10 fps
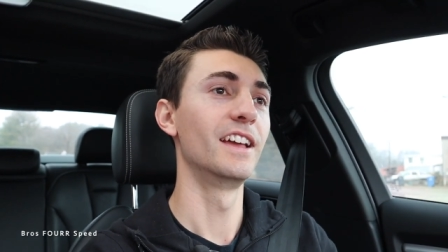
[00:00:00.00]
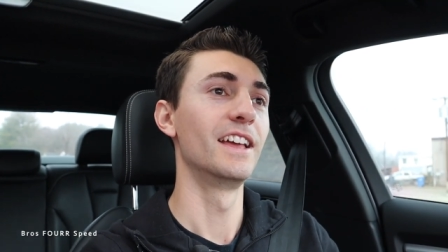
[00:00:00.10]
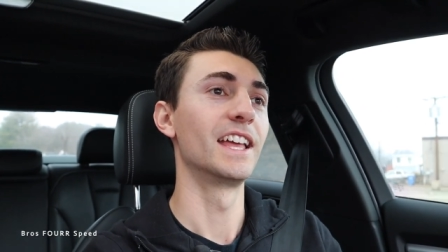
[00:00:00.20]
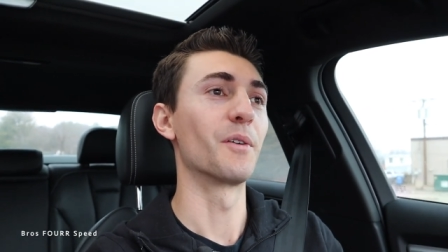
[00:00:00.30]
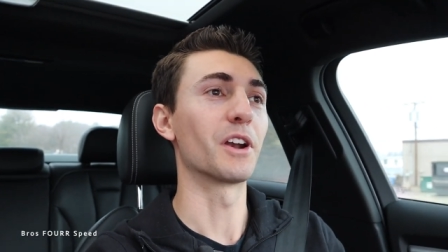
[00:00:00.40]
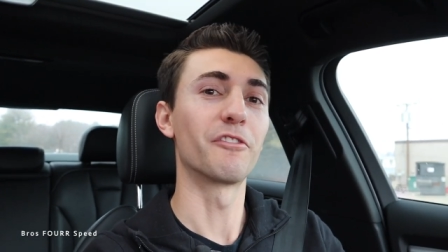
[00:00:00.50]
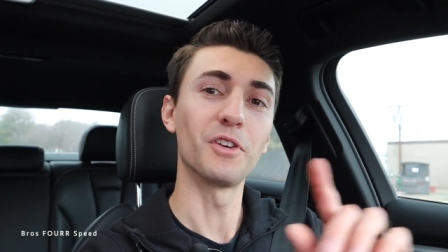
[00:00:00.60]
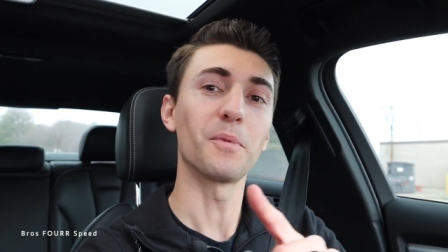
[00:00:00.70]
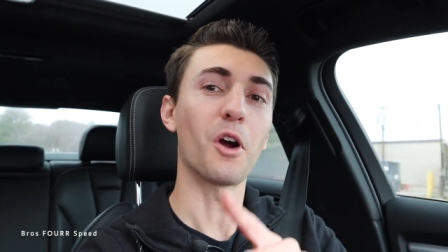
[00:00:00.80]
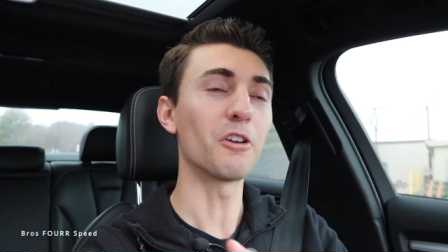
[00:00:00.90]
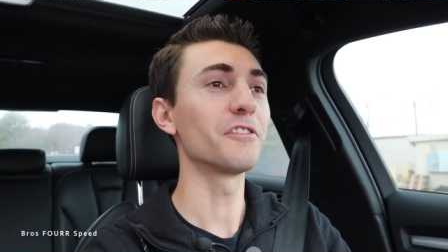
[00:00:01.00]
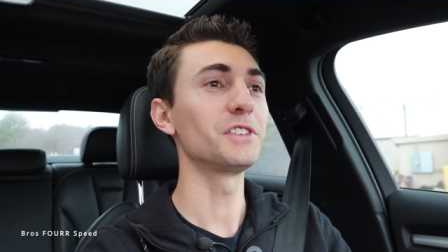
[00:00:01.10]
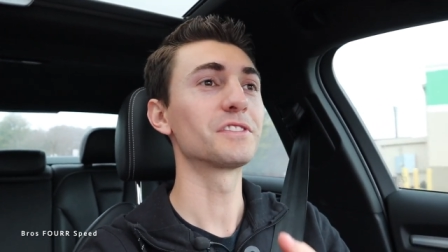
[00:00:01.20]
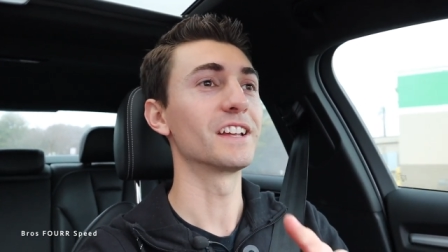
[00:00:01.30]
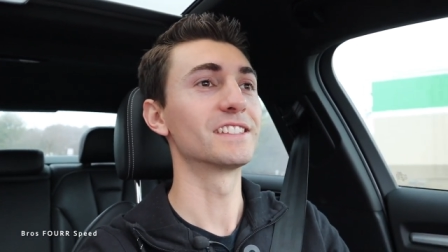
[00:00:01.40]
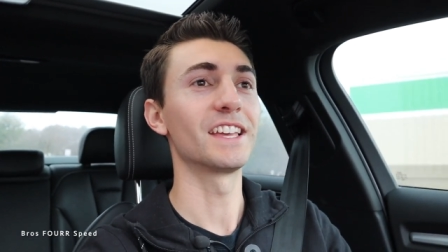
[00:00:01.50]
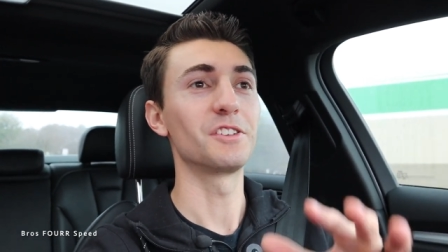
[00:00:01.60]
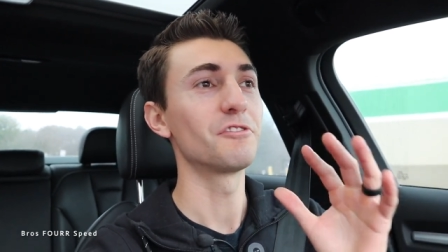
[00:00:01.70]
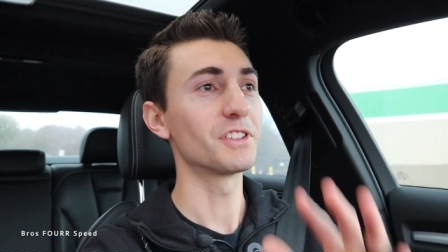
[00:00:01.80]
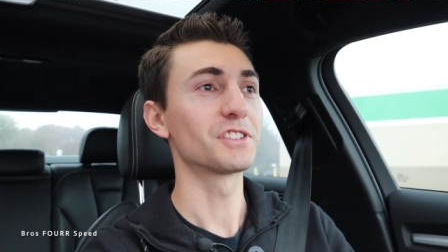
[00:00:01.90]
And when I film car reviews and I say
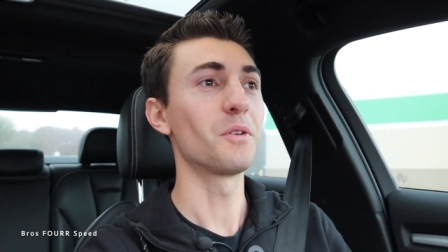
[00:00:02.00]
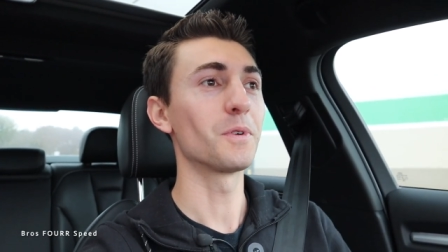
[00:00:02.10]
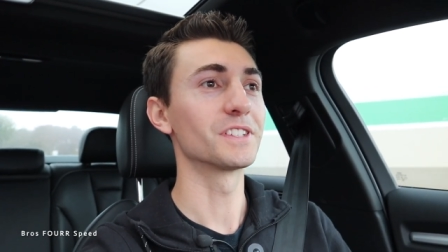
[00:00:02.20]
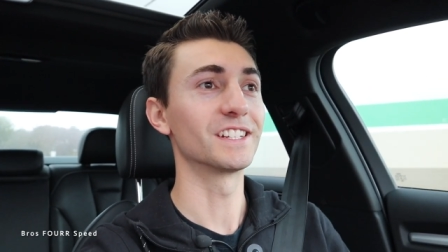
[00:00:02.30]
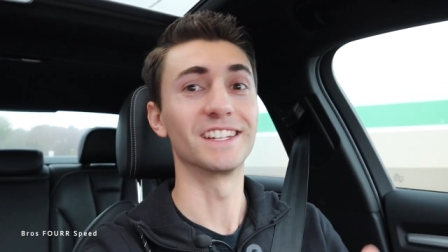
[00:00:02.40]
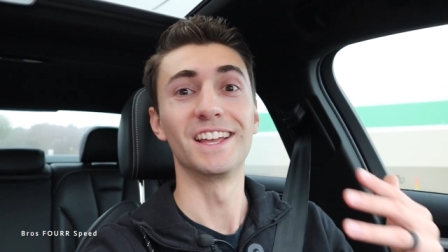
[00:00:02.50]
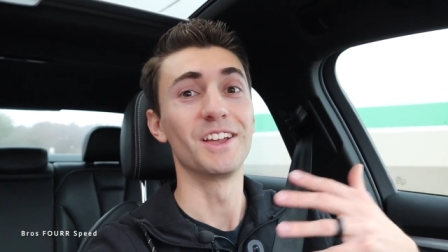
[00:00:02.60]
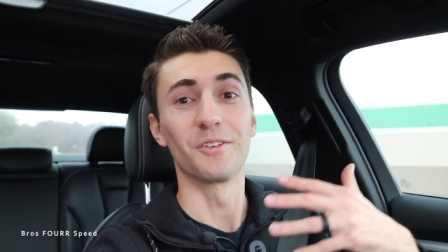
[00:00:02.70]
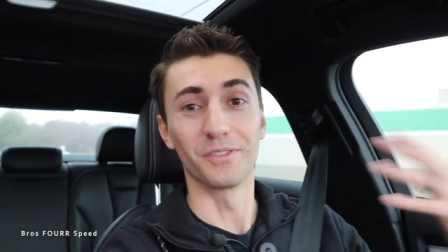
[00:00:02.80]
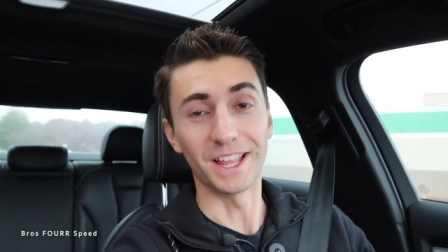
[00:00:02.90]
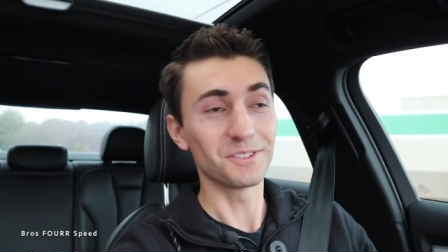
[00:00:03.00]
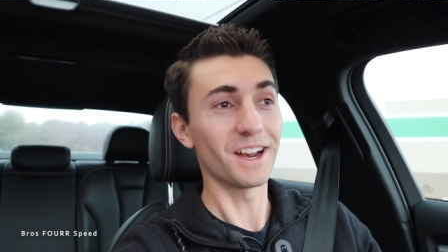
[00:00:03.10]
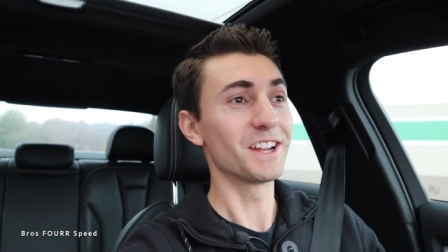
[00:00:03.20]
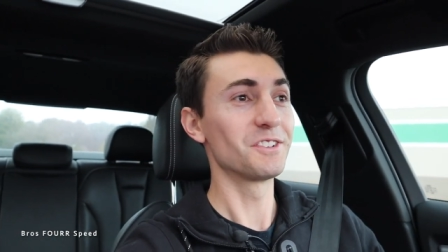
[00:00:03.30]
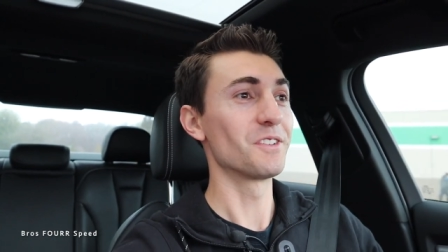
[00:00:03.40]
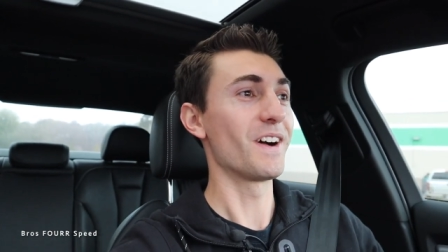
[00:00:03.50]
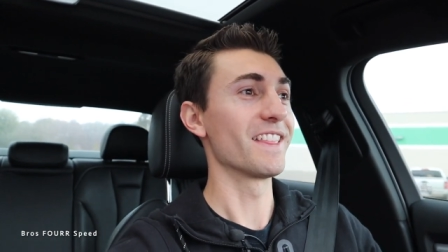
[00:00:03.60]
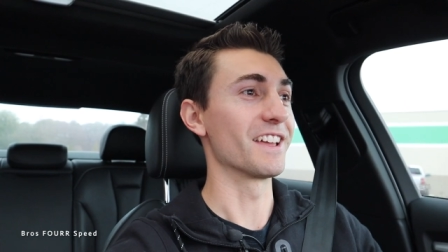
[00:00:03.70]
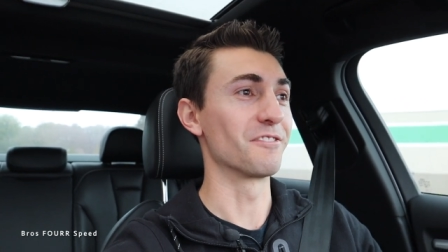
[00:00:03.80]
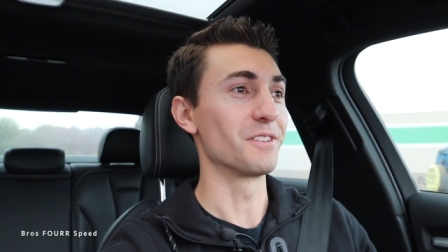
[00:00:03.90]
you can fit snowboards in it, that's what I do in my life.